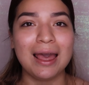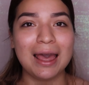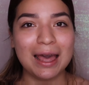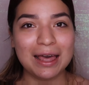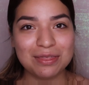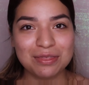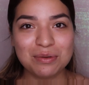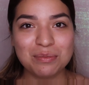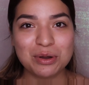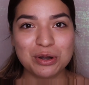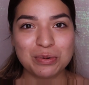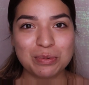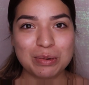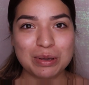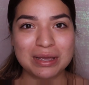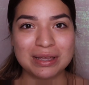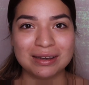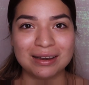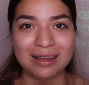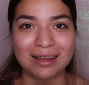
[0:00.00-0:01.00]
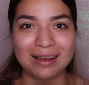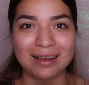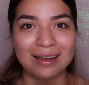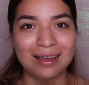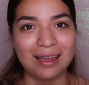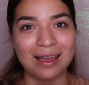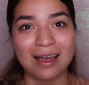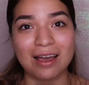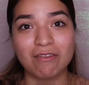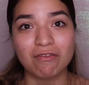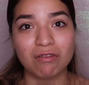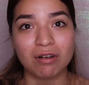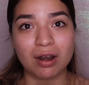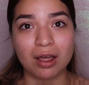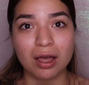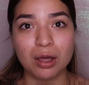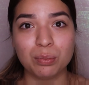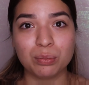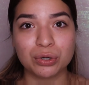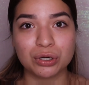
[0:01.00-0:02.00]
at the moment, I have
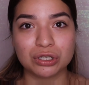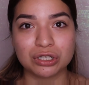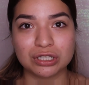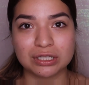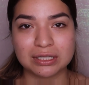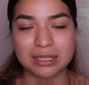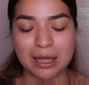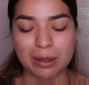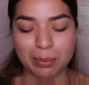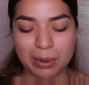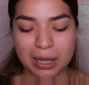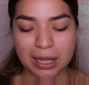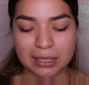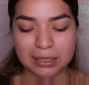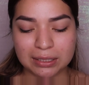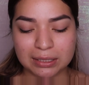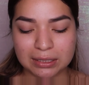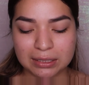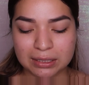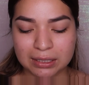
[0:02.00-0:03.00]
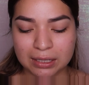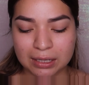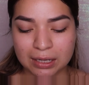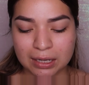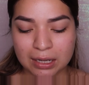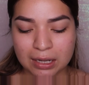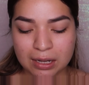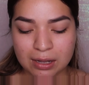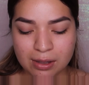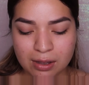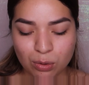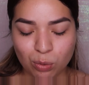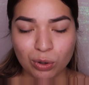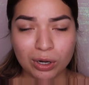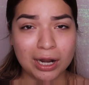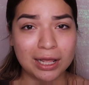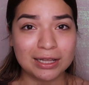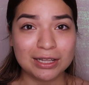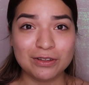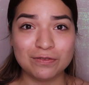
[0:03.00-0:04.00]
not purchased that palette.
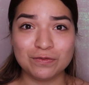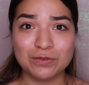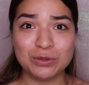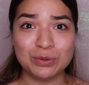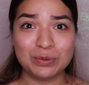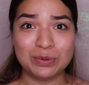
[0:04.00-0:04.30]
Would I love to?